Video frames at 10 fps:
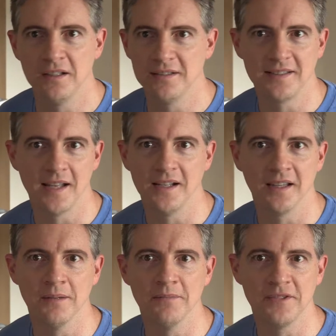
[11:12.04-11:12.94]

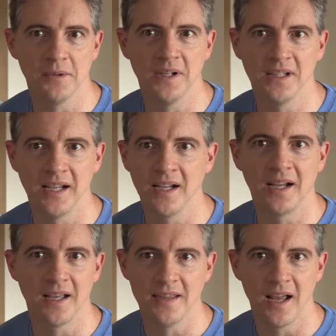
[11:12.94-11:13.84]
sending them to a
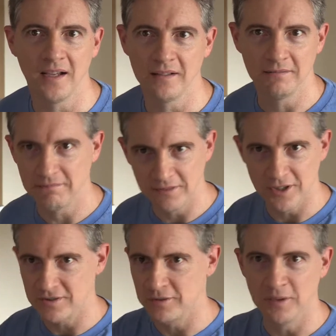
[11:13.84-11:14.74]
link and they
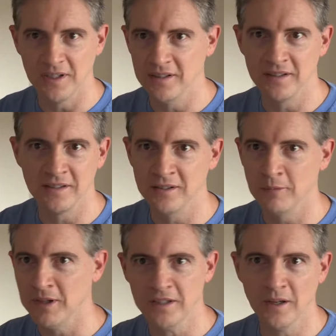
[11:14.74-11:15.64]
just do it in another
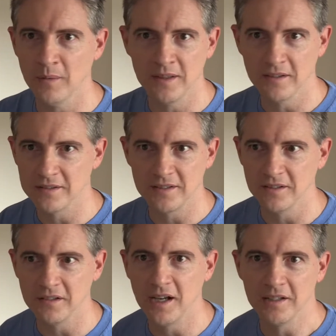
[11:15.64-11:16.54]
window and they're
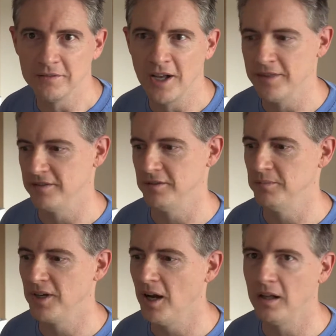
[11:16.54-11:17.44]
still kind of on the
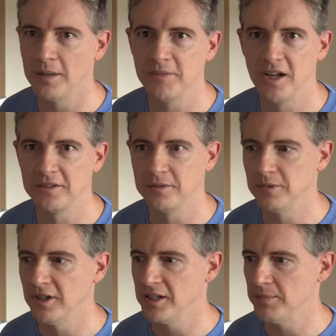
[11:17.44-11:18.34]
Zoom call. I'm not too
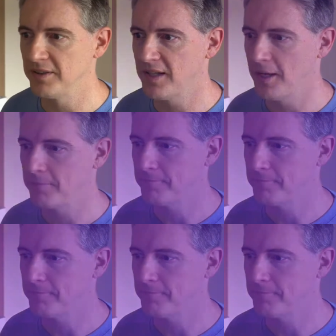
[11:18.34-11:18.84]
worried about that.